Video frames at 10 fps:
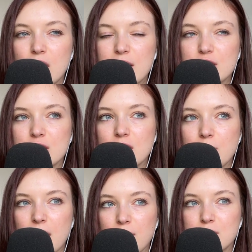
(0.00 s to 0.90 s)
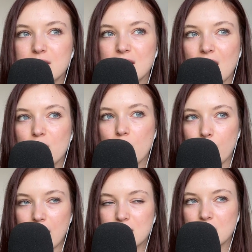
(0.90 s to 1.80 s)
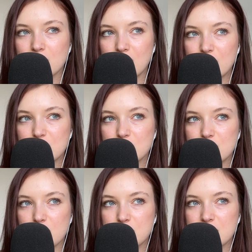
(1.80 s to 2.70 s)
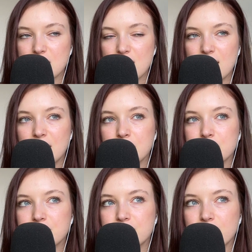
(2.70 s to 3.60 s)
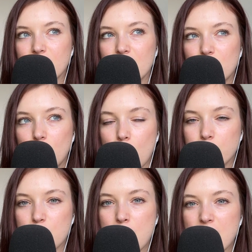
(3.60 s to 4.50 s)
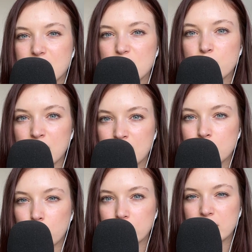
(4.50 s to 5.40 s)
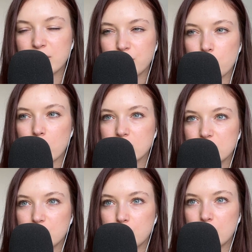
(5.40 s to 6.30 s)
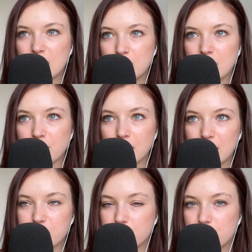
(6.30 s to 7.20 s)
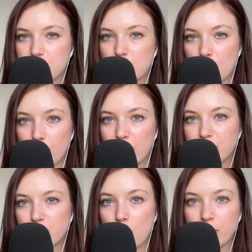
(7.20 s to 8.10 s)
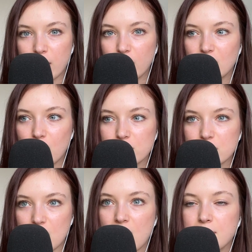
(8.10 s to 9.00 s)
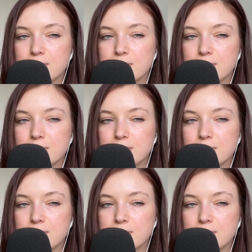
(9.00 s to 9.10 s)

relationship, but I would say romantic relationships, compromise is really important if you want to keep that relationship going for a very long time.